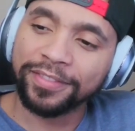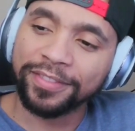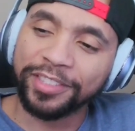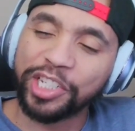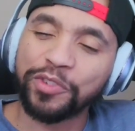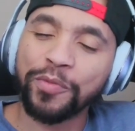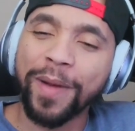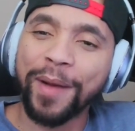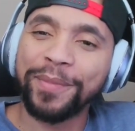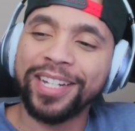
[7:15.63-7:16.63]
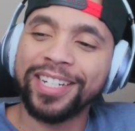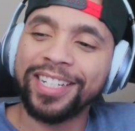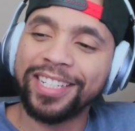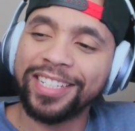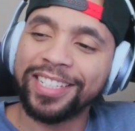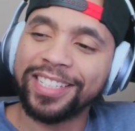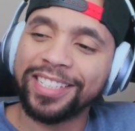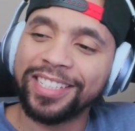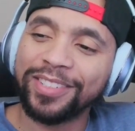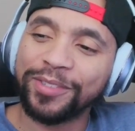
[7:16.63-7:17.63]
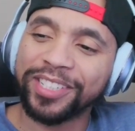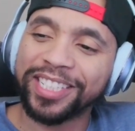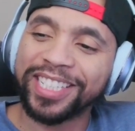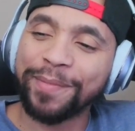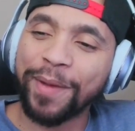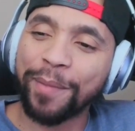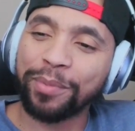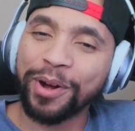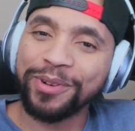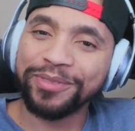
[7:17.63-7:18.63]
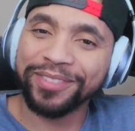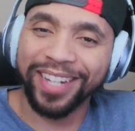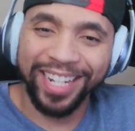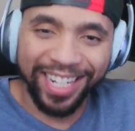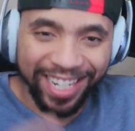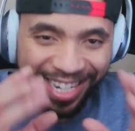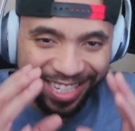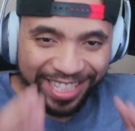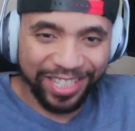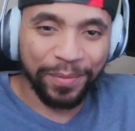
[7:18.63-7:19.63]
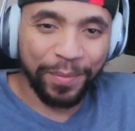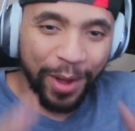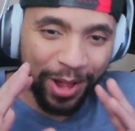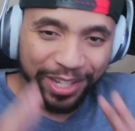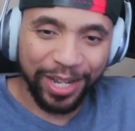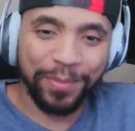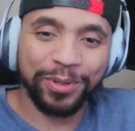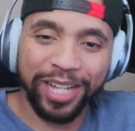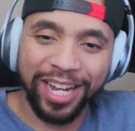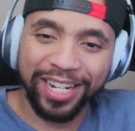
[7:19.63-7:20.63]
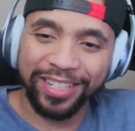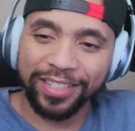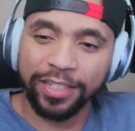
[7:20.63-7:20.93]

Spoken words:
This remind me of was a semi-pro, and then he kisses the ball a couple times.